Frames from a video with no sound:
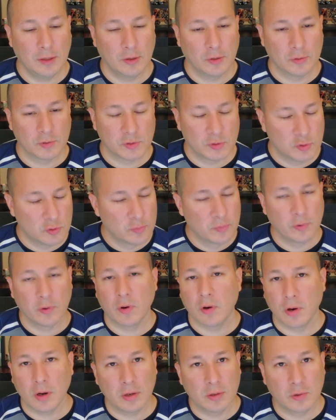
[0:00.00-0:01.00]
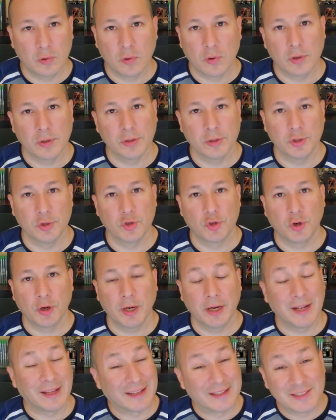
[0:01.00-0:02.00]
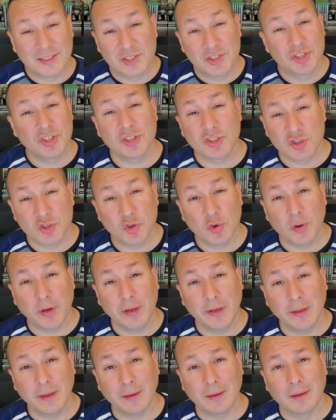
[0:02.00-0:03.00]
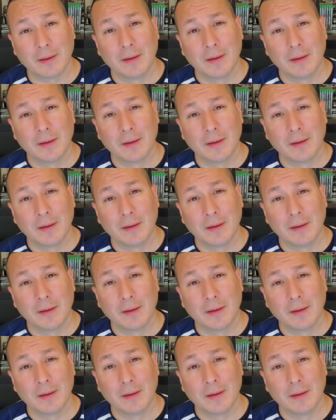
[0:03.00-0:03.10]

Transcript: super hardcore in your training. It's just training.